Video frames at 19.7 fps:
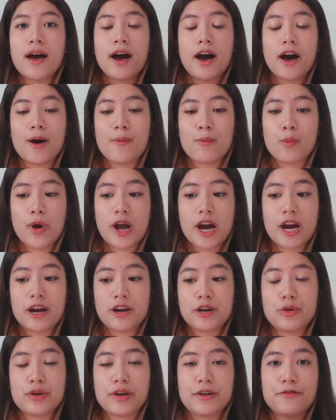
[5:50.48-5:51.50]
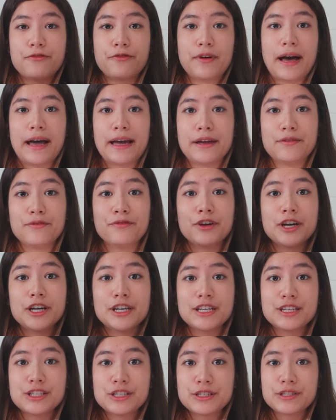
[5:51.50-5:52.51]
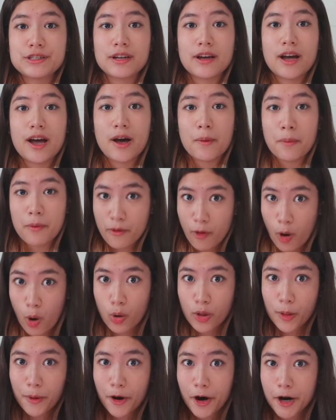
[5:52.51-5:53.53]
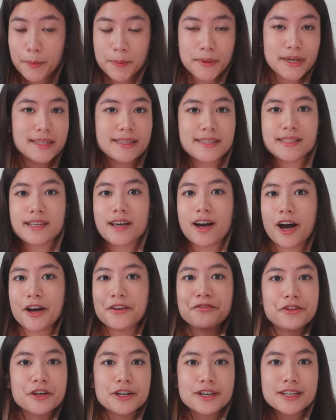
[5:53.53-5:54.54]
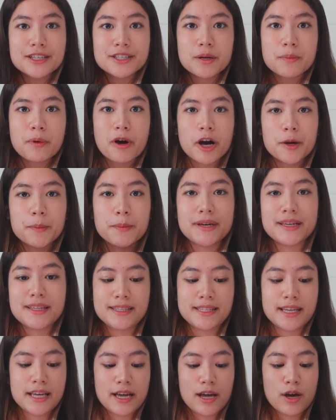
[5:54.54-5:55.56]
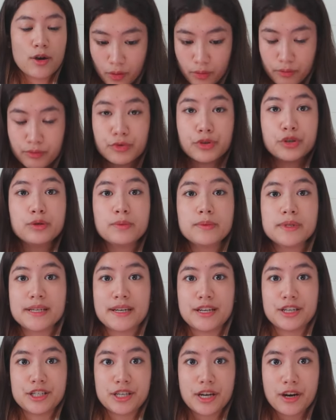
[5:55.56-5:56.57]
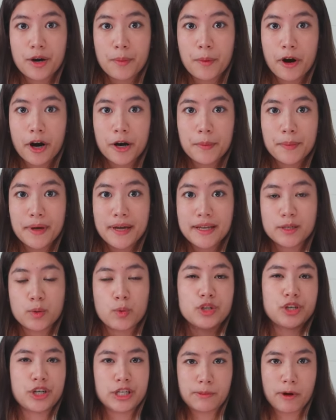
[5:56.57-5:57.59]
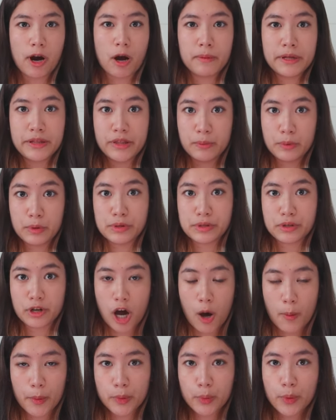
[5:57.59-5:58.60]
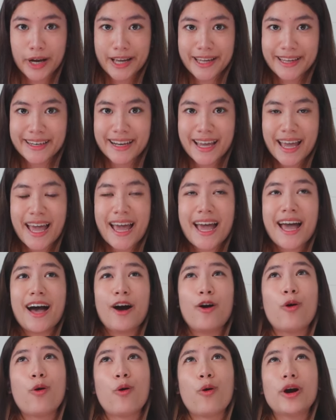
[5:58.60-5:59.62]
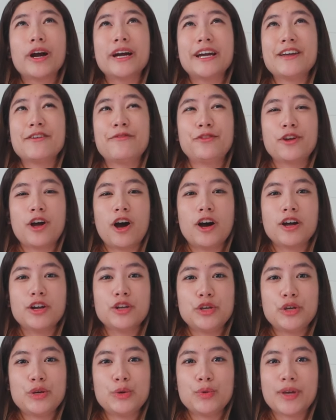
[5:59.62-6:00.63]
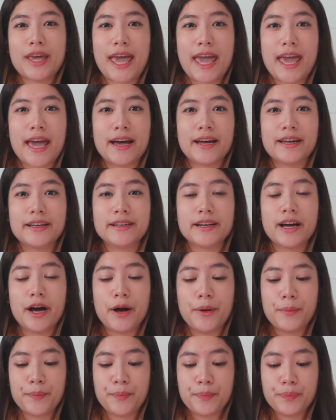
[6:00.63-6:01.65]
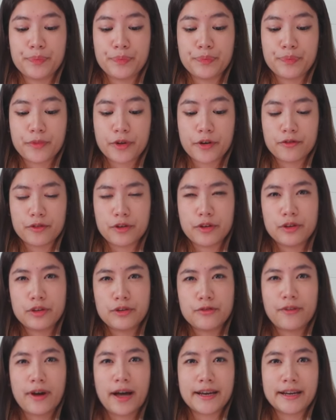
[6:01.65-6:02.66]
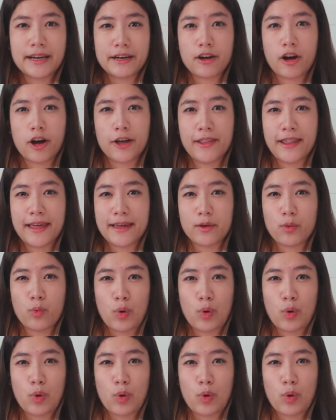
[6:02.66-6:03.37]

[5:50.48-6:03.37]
where you can find furnished whole apartments, unfurnished apartments, rooms in a share apartment, which is probably the most common one, or if not, you can find it on like